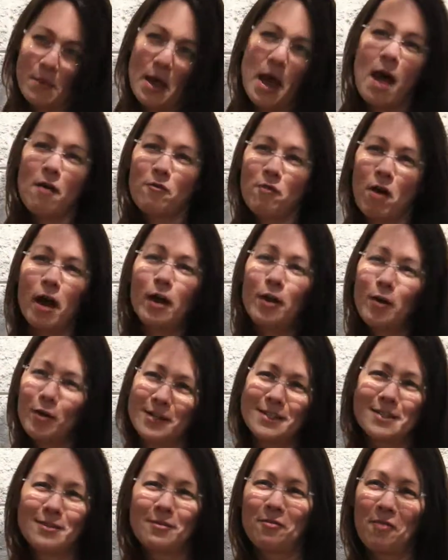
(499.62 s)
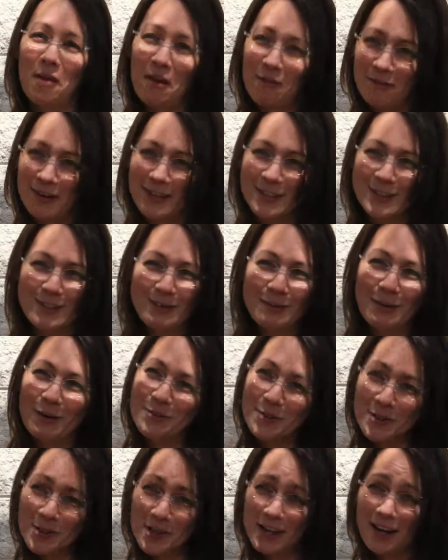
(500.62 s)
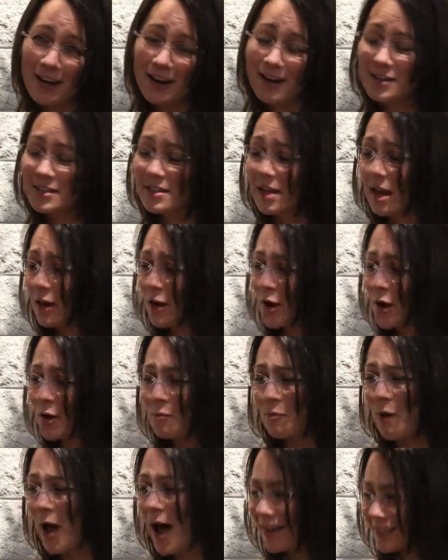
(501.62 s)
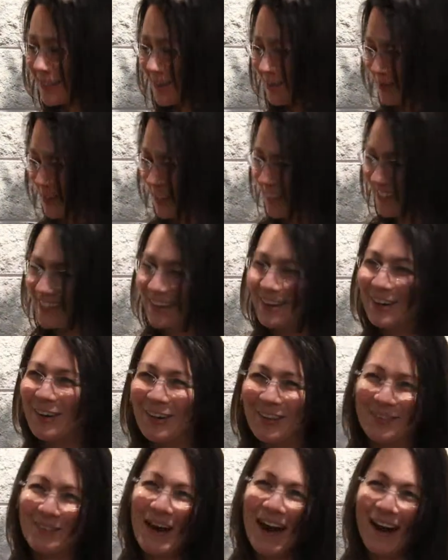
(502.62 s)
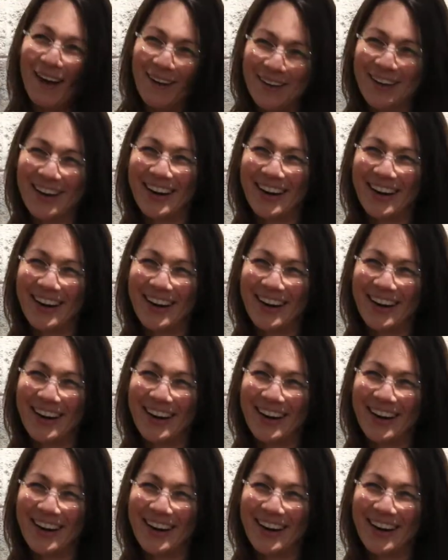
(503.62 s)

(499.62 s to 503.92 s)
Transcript: have hundreds of favorites from over the years. I couldn't possibly single them out.